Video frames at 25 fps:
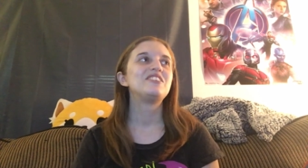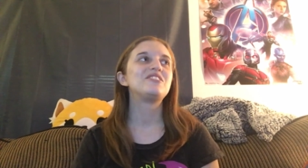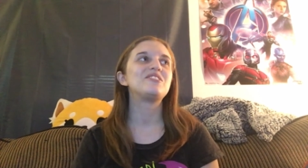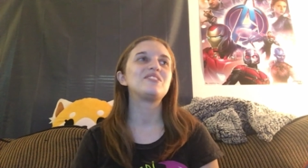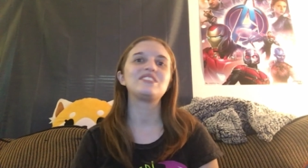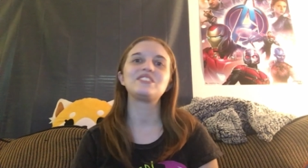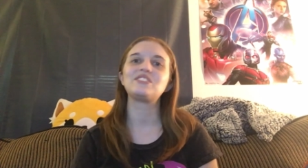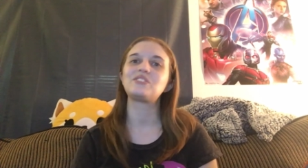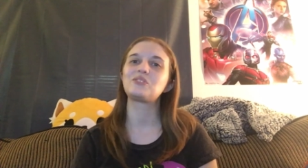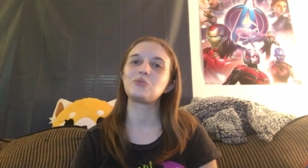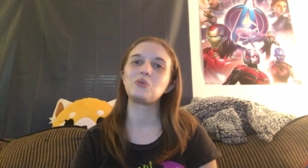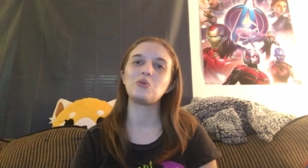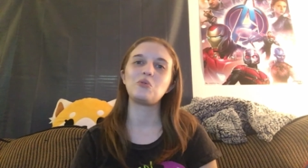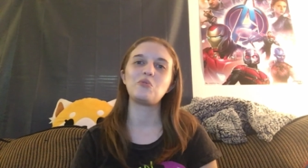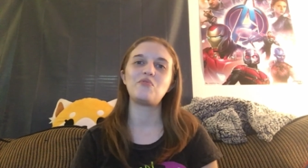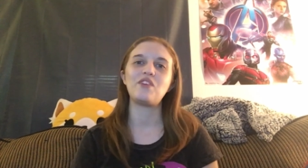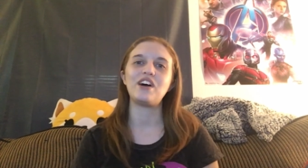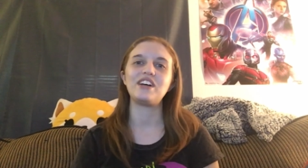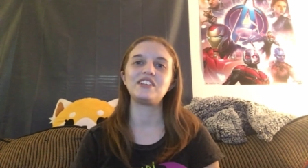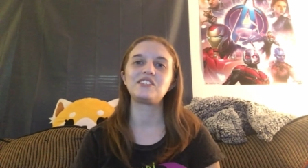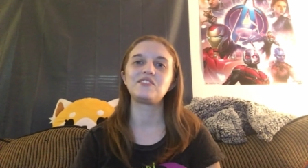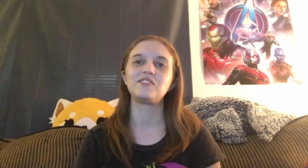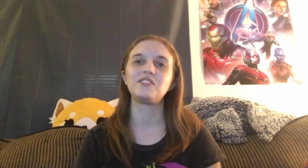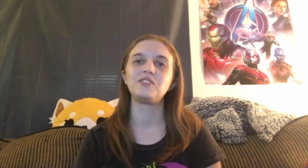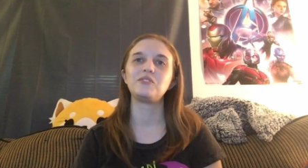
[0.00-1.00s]
during the school
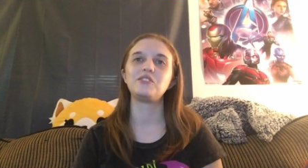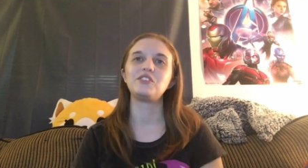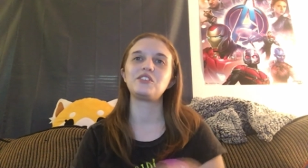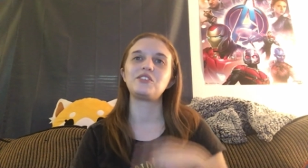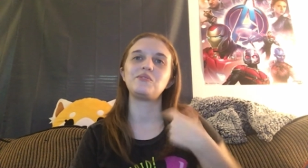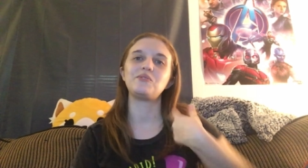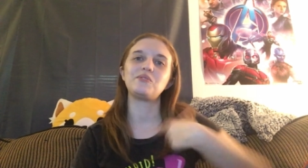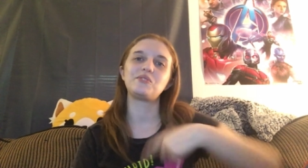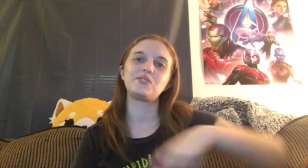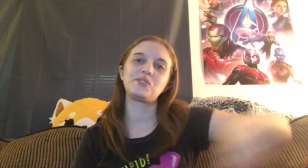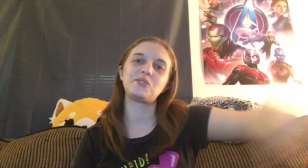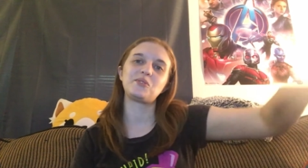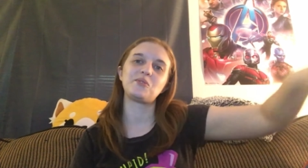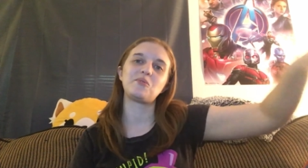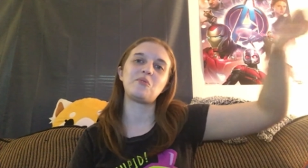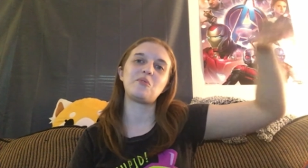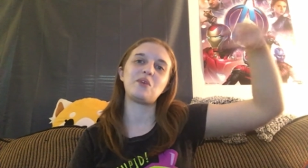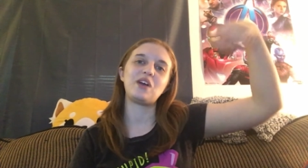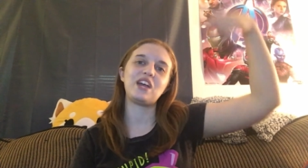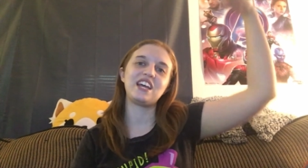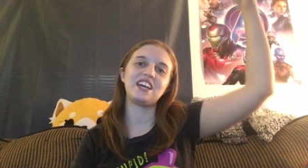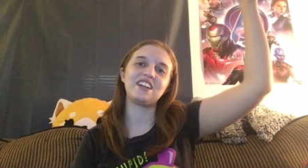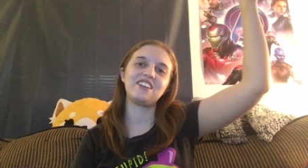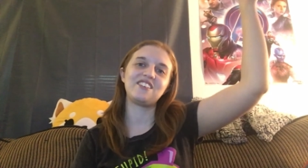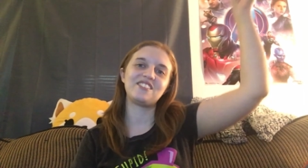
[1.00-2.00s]
festival when she was
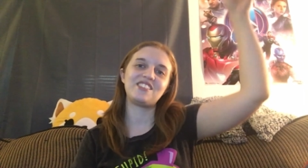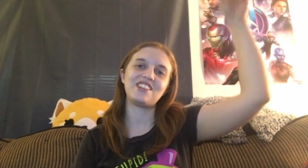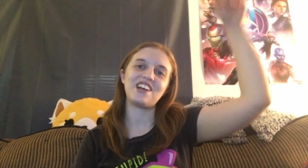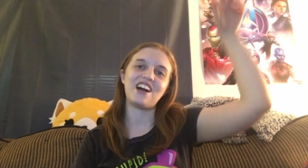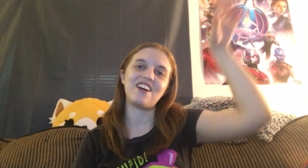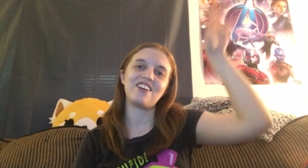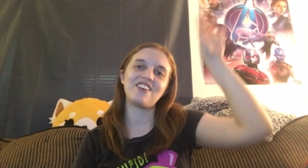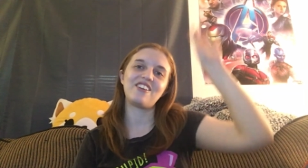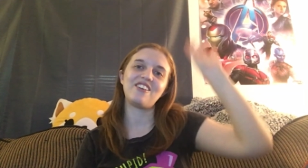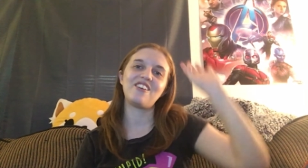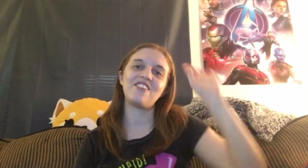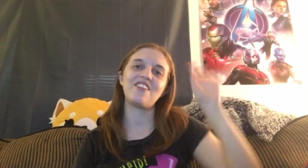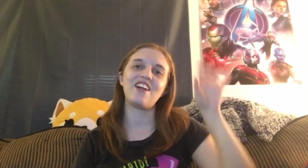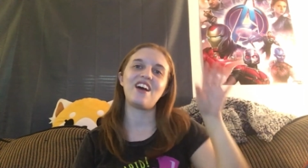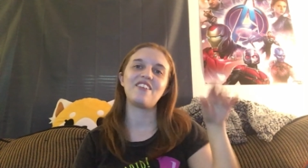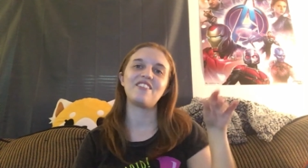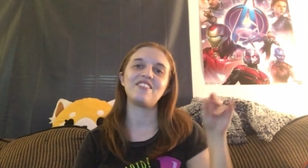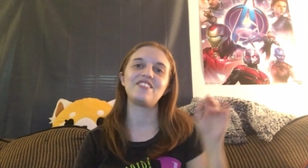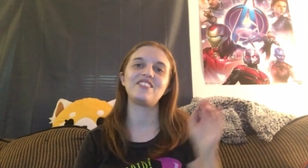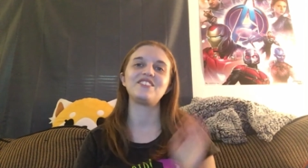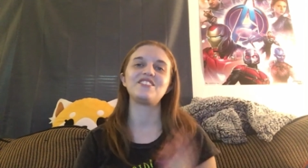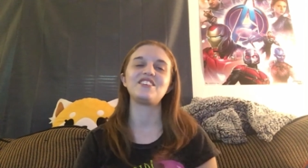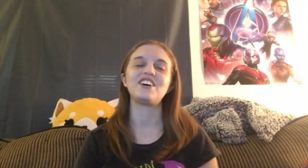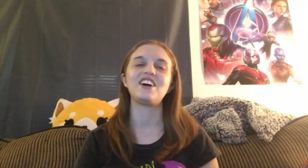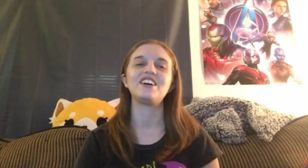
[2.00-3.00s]
swinging Ochako choco around
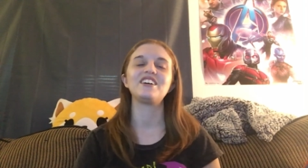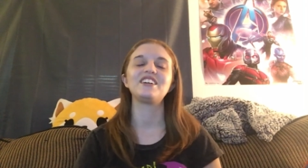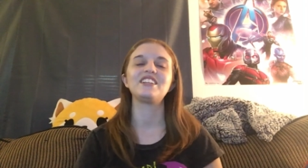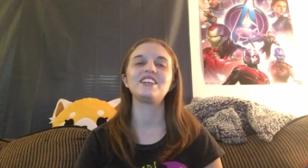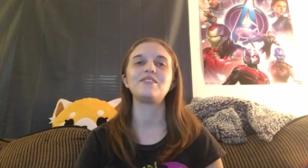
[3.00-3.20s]
with her tongue.